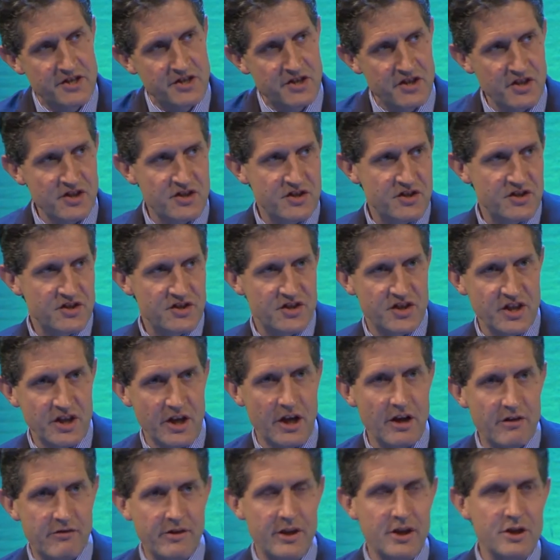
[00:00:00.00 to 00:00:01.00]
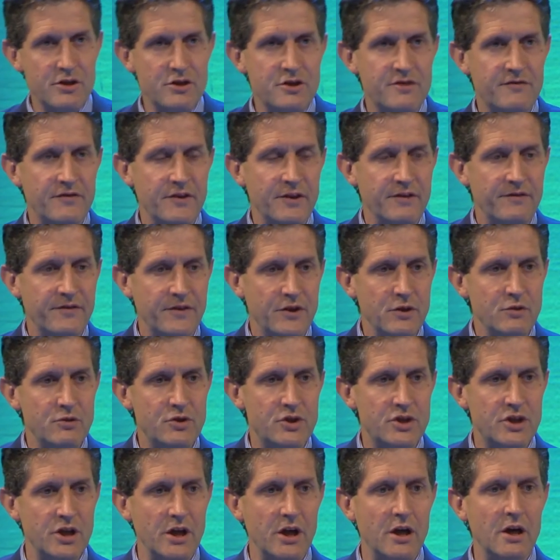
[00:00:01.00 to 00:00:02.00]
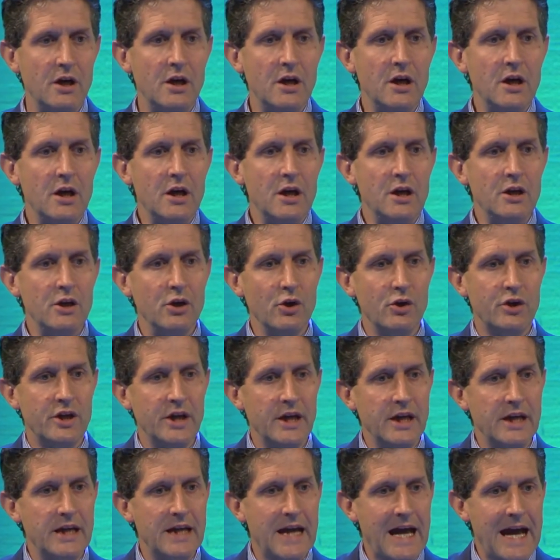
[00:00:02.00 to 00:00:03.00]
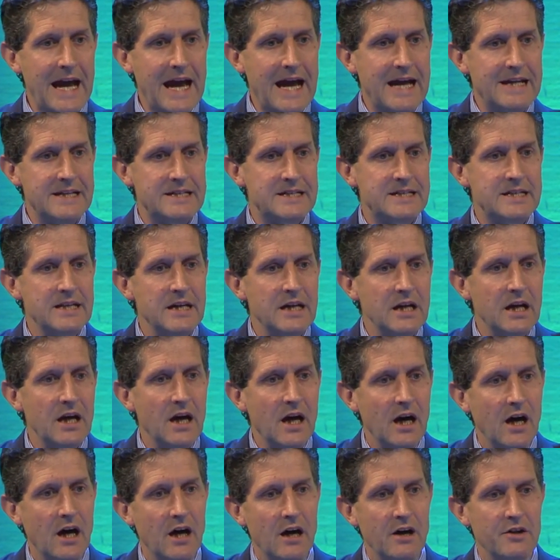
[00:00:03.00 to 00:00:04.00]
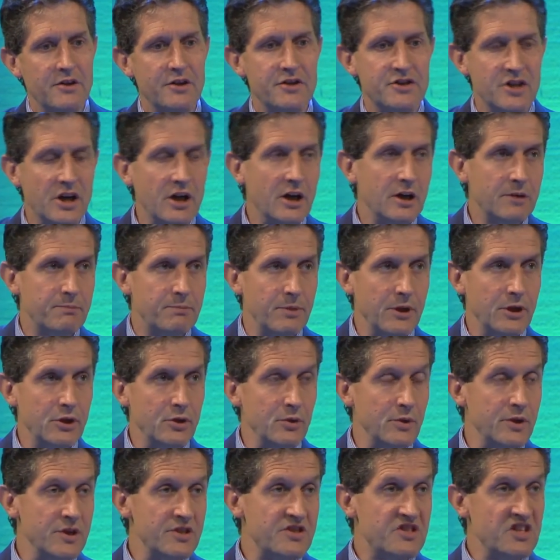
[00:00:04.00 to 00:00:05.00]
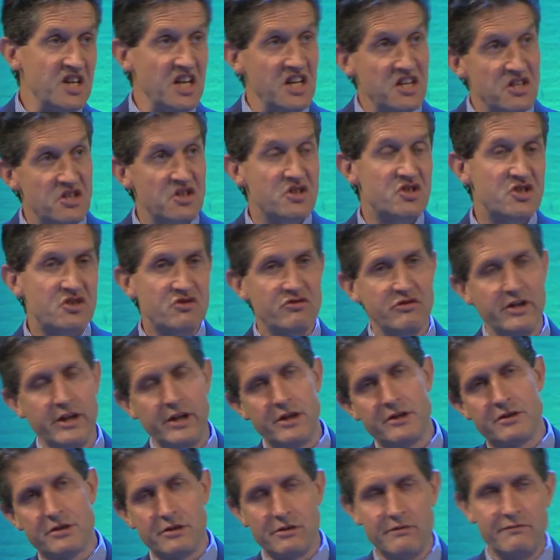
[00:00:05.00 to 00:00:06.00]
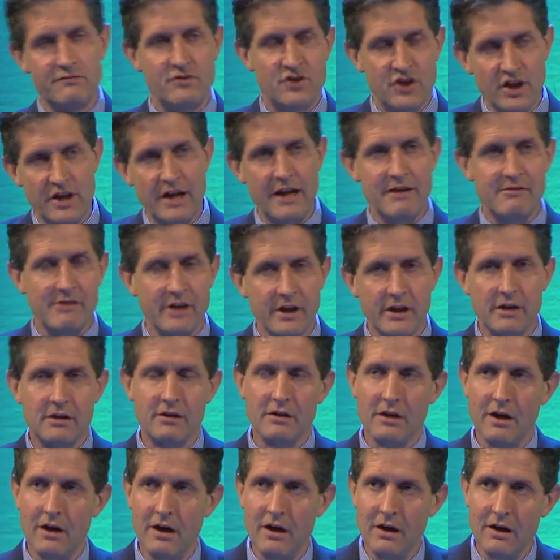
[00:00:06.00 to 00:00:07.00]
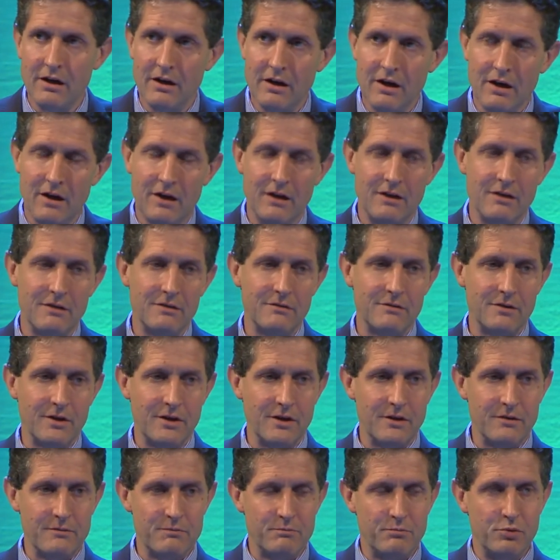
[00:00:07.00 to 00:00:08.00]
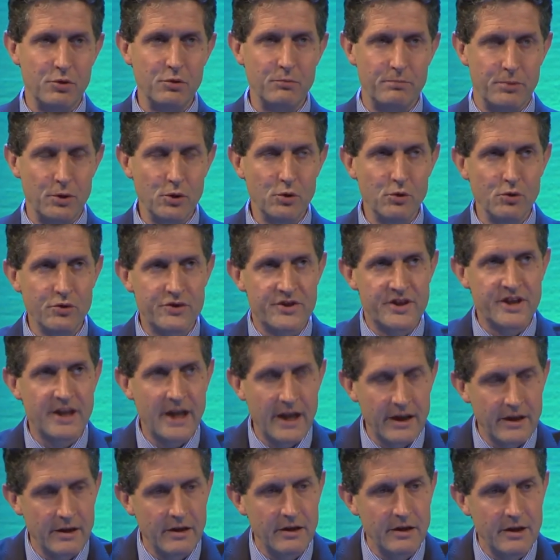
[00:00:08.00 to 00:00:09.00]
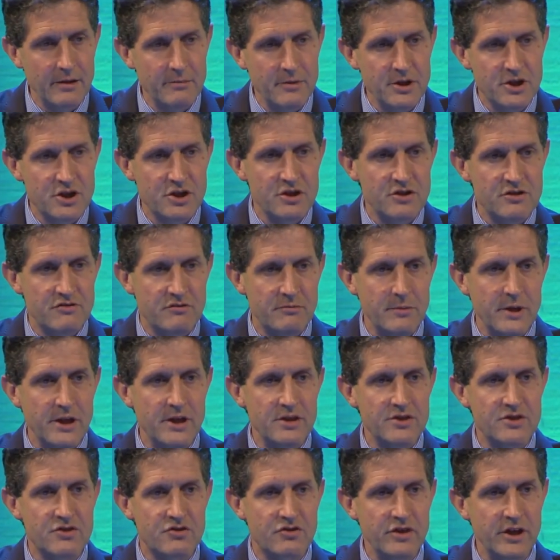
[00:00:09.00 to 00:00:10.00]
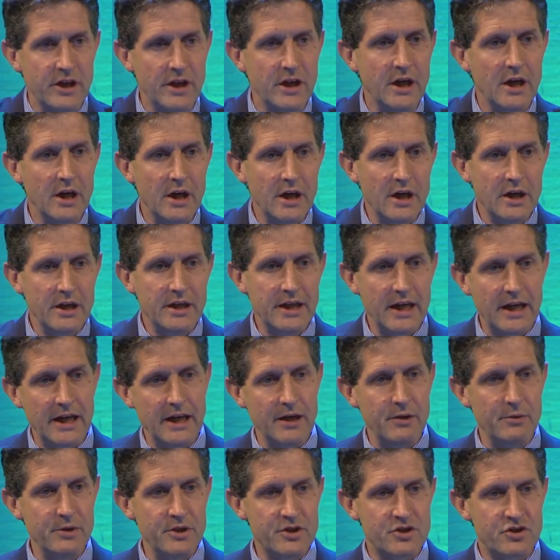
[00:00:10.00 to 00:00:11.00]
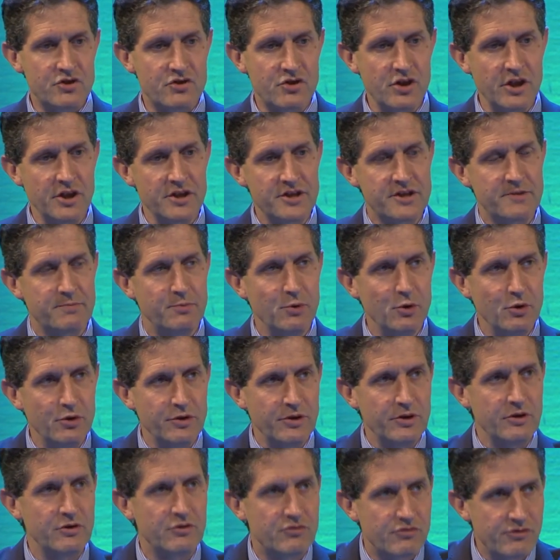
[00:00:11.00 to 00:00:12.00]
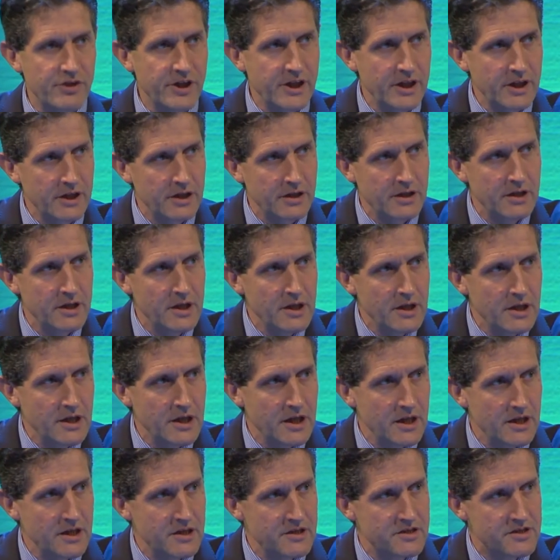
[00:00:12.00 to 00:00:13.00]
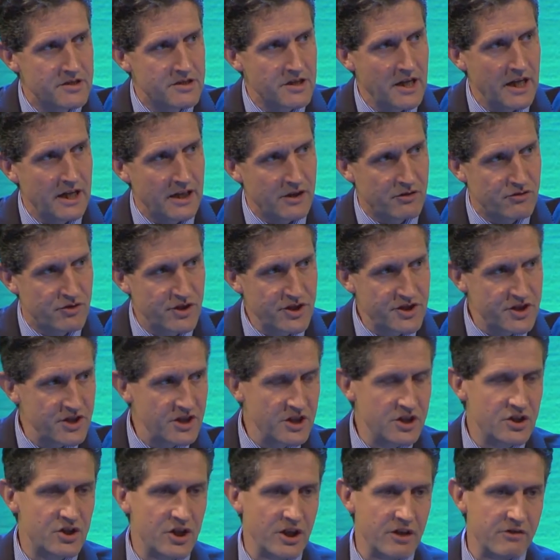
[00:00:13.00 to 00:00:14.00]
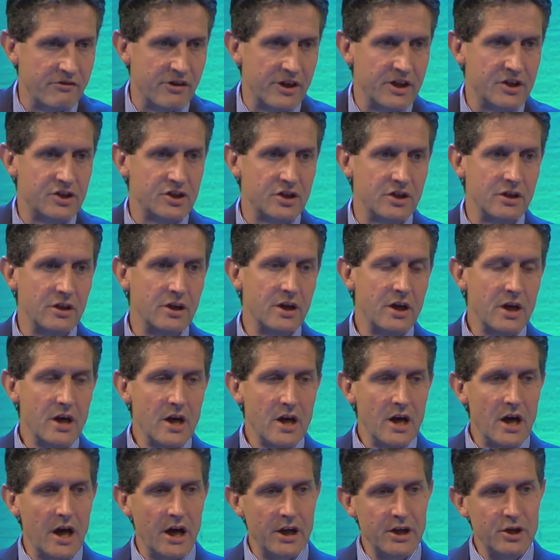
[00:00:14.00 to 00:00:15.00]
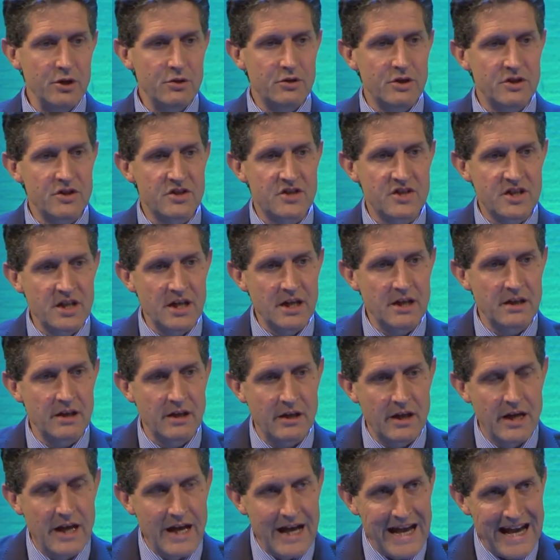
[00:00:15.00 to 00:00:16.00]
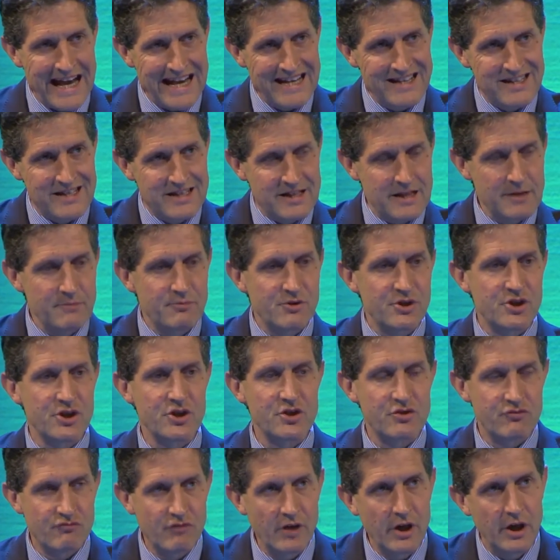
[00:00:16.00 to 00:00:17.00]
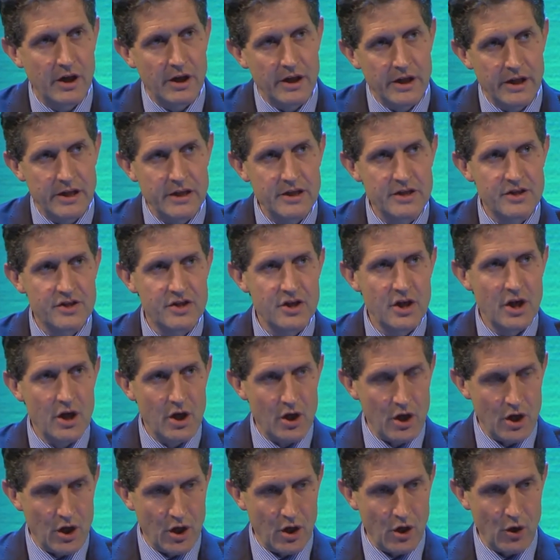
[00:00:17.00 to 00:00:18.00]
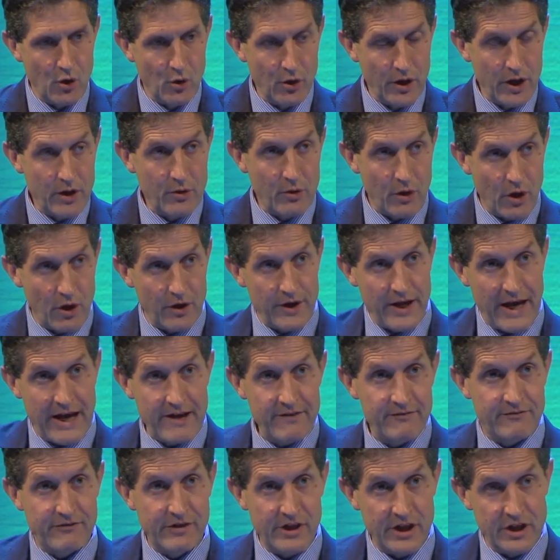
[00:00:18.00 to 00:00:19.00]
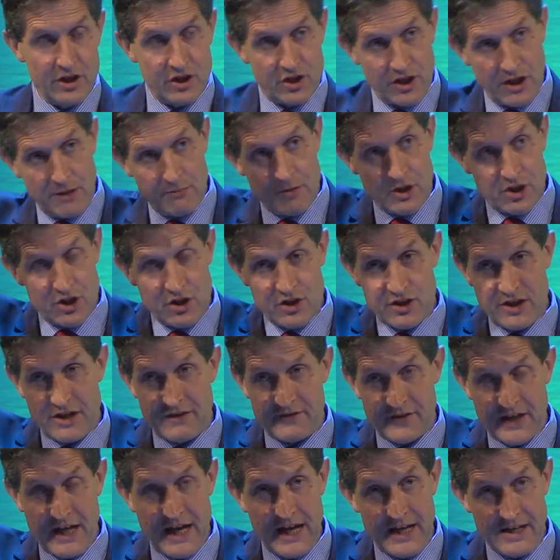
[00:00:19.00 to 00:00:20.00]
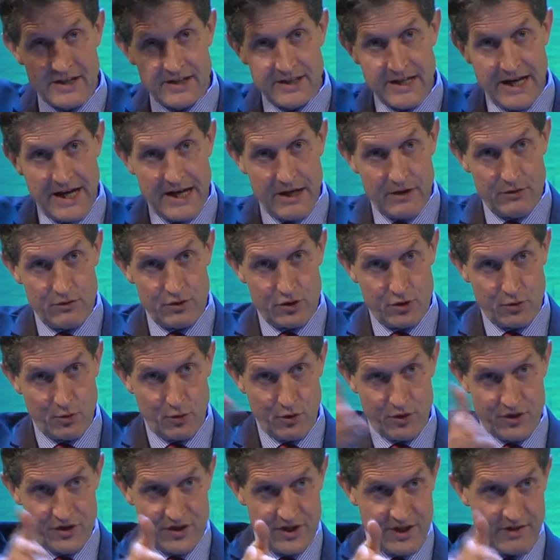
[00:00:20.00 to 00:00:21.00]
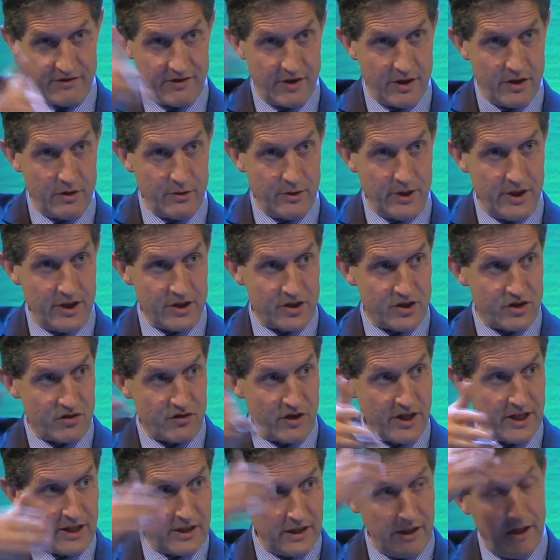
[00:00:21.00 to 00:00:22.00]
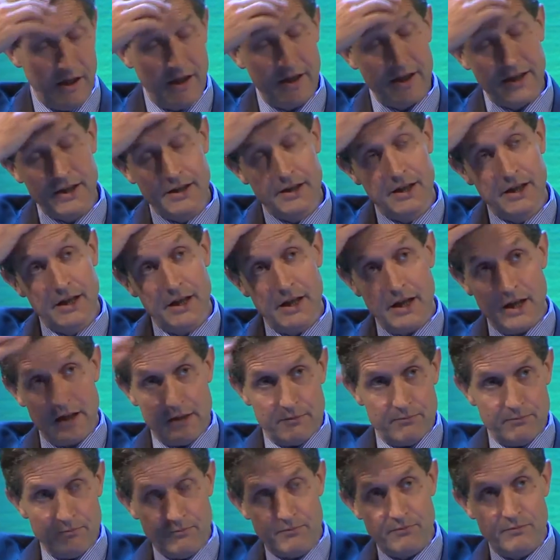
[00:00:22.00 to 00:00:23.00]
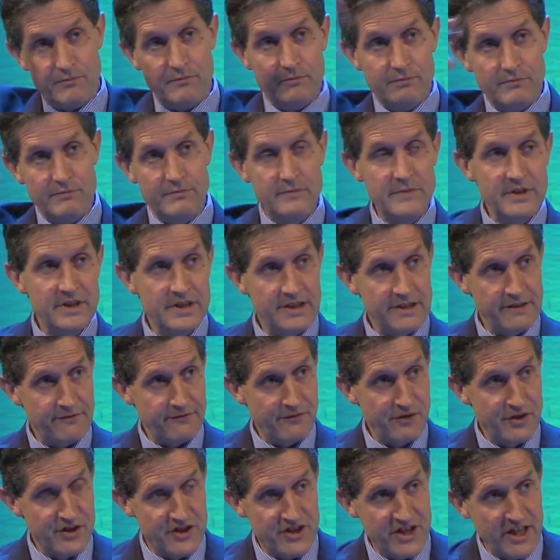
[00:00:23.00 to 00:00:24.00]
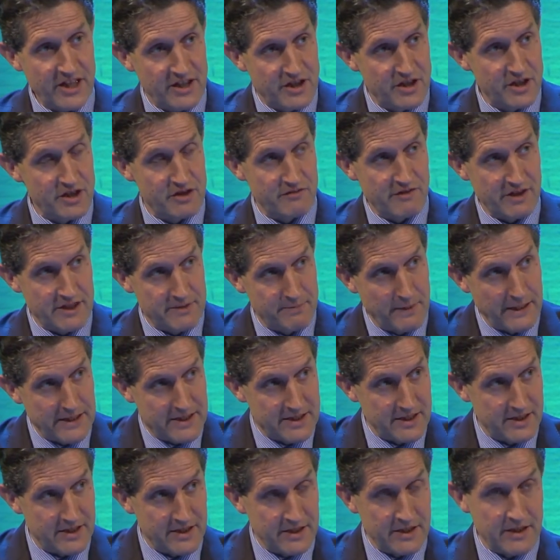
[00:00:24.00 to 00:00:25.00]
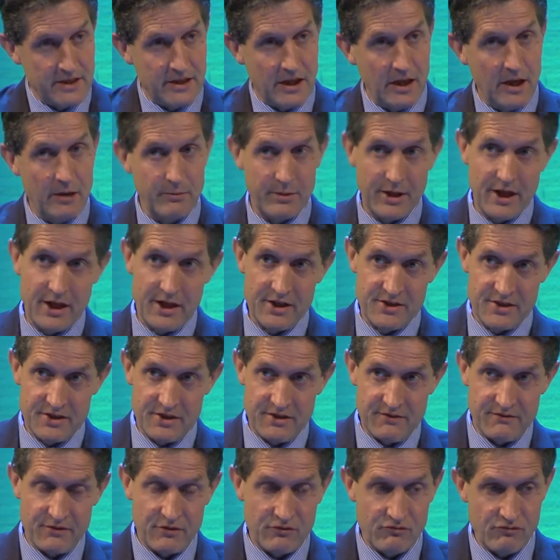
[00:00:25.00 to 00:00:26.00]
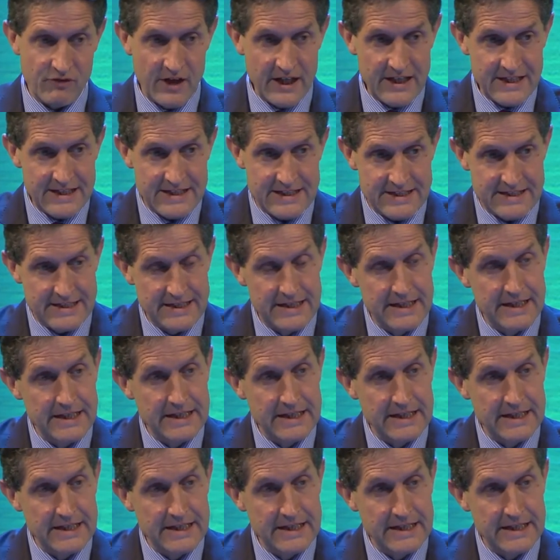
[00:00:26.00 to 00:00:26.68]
are just scenarios for the future looking at the dark blue is industry, sort of generic, pooled together emissions from industry. Yellow is transport, and green is electricity generation. And you can see that as temperatures rise, although on average emissions have to head down towards zero in a straight line, different sectors are expected to decarbonize at different rates.